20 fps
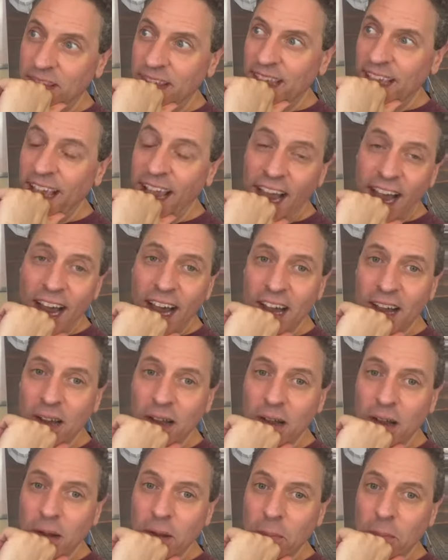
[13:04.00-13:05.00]

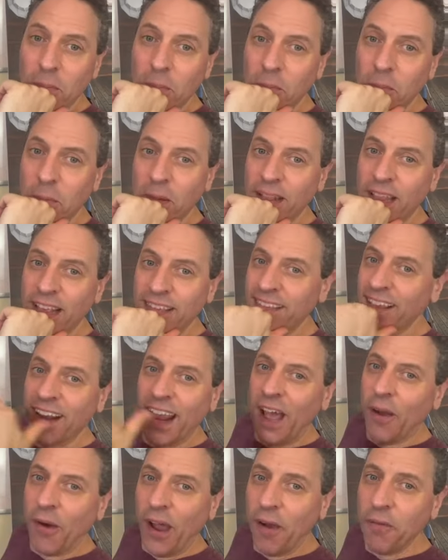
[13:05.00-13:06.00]
yeah, but that's
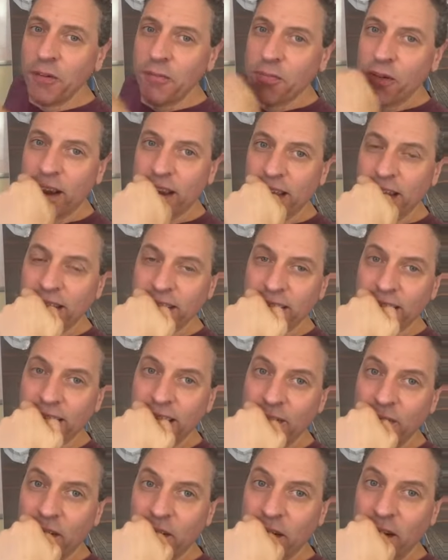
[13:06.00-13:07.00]
not how I would break in as a
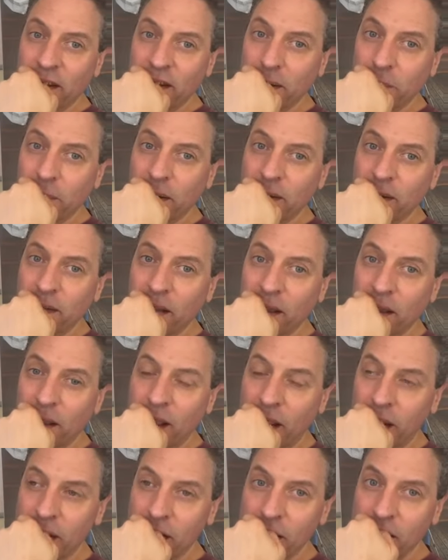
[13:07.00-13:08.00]
T V writer. But
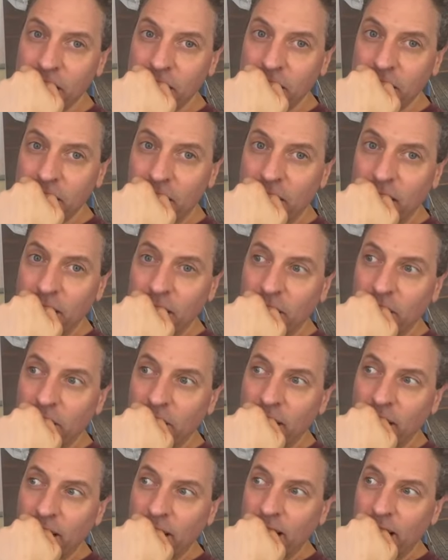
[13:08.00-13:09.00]

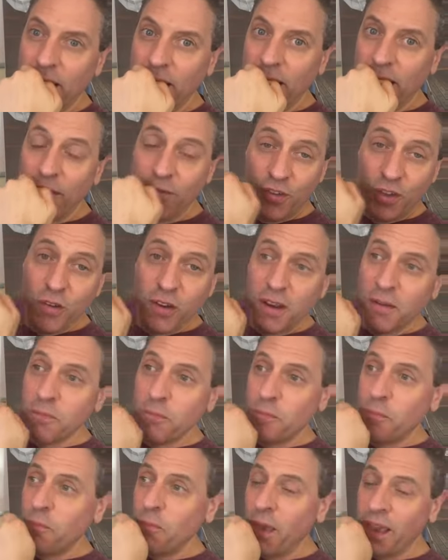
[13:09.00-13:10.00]
uh, if you
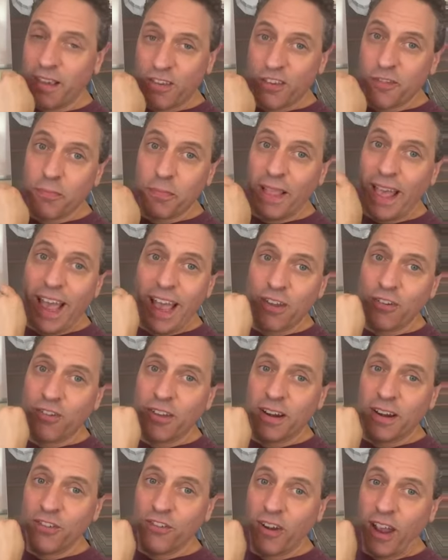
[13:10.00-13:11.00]
can make a
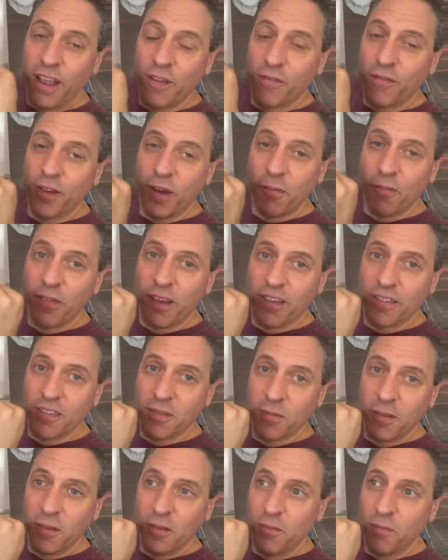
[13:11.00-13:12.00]
splash at a giant film
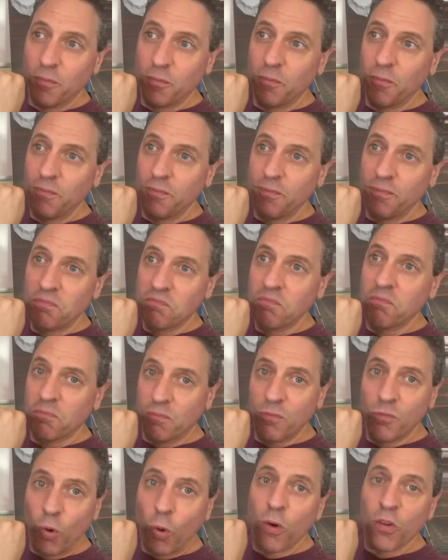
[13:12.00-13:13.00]
festival,
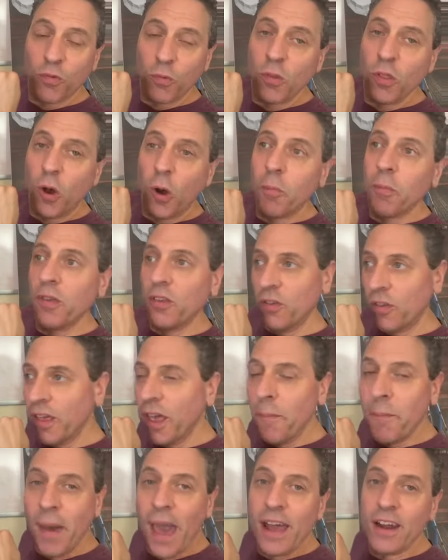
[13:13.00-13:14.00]
doors will open. You'll
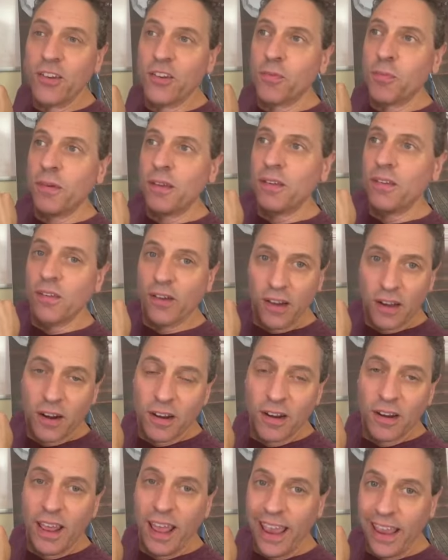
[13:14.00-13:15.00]
get management. You'll get
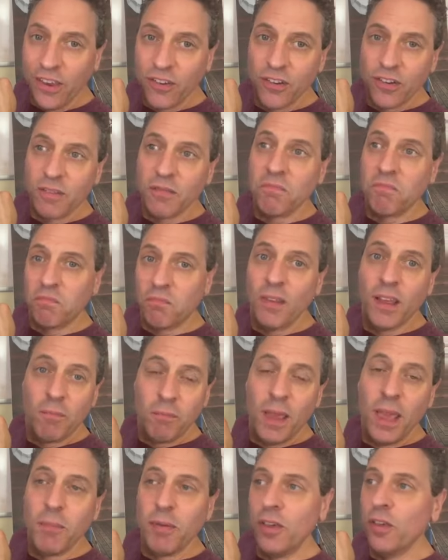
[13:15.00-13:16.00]
an agent.
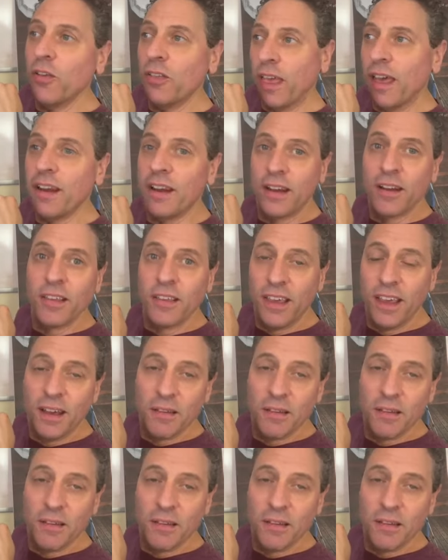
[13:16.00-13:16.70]
And maybe you'll get an...